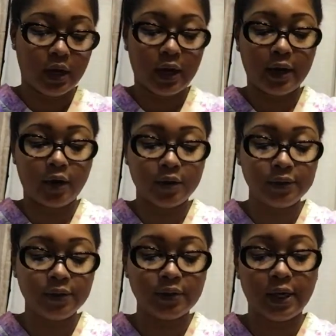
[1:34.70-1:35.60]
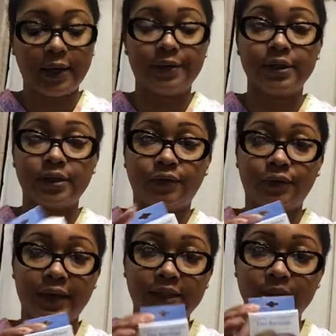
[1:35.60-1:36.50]
I also got this
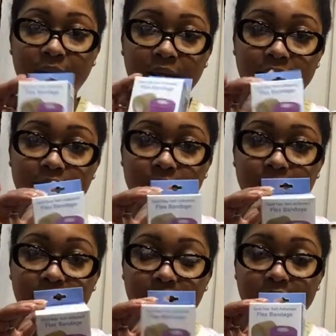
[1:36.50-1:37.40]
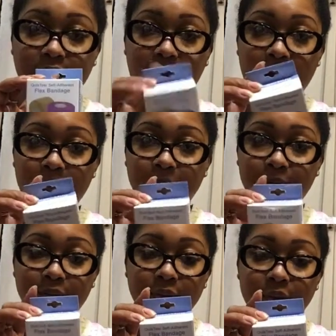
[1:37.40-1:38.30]
flex bandage because I'm
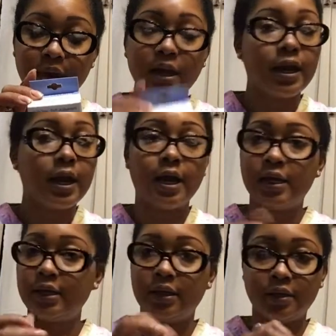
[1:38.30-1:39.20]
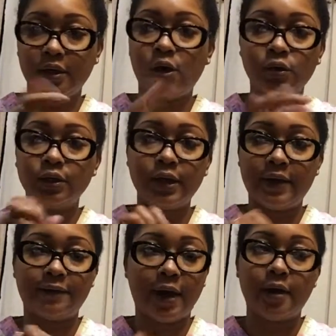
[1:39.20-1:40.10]
holding
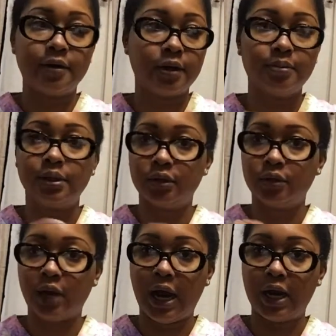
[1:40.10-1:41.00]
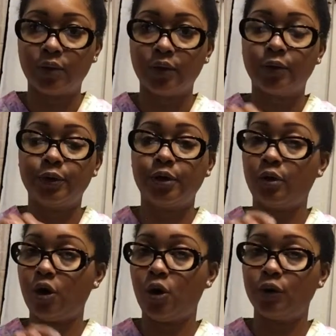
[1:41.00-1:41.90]
that file can be a little awkward when you're
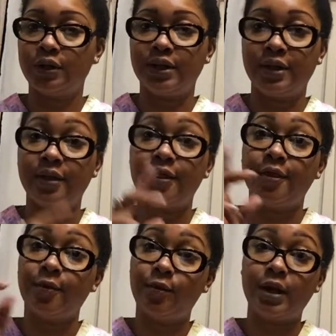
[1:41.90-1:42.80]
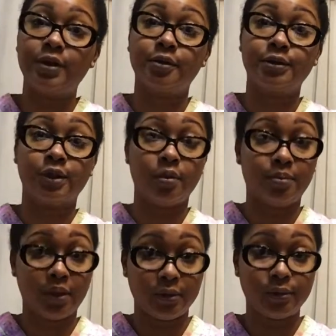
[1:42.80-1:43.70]
holding it the way you're
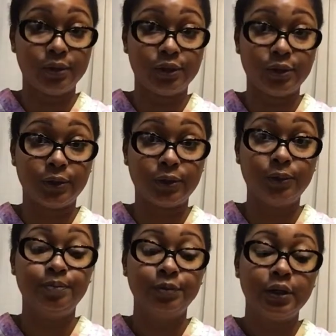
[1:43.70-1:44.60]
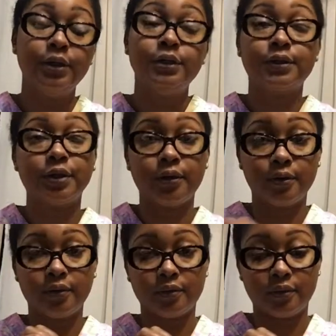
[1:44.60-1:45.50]
supposed to.
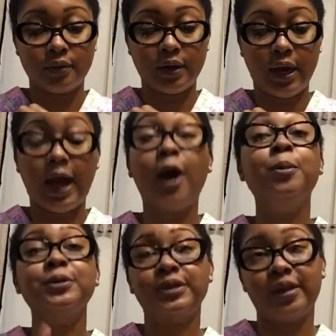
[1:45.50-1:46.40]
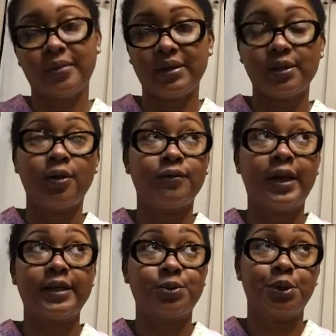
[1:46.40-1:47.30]
So I almost cut myself
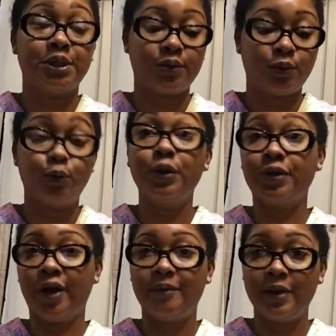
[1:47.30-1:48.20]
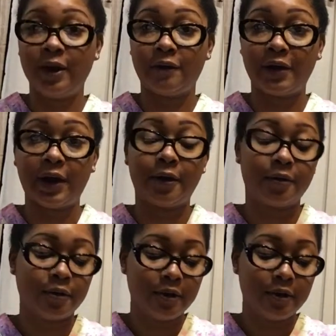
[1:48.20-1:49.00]
last week with a nail file.